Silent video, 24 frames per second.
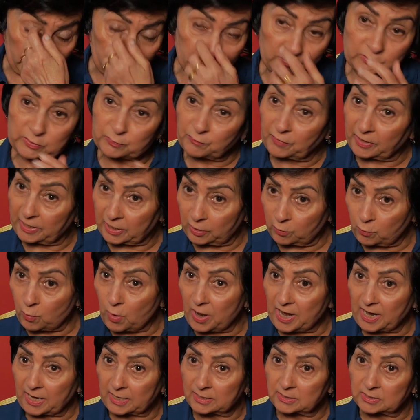it was very
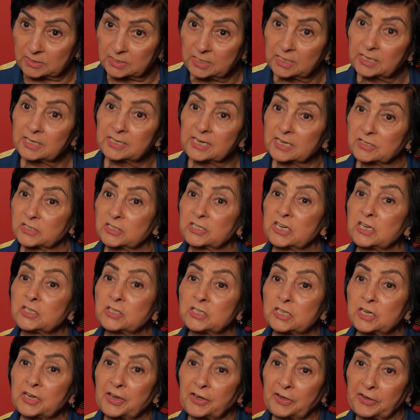quiet,
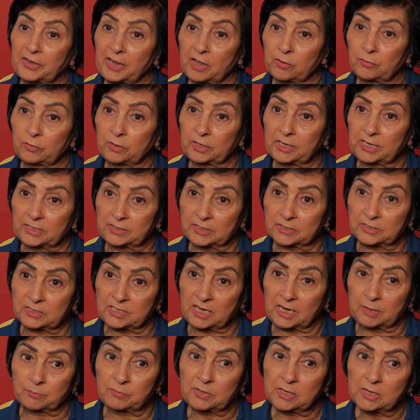residential area only at the
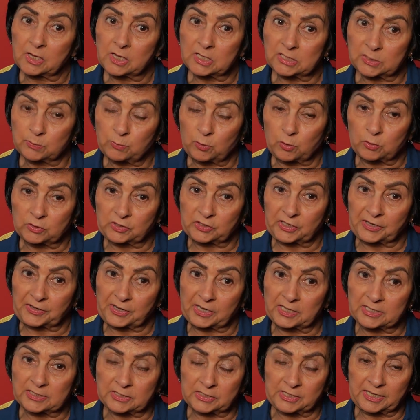time, small
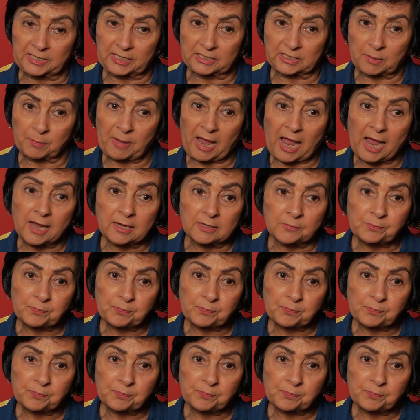trading estate at the back.